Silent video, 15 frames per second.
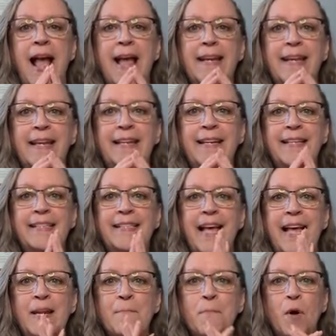and it is
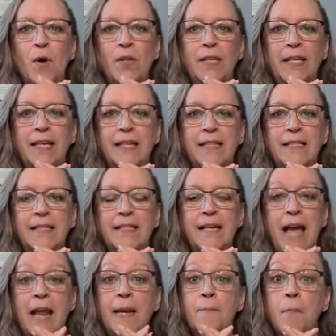an emollient.
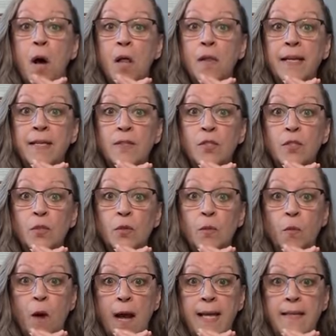And emollients do
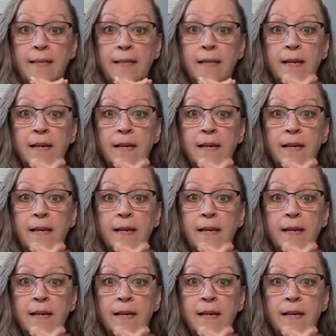what?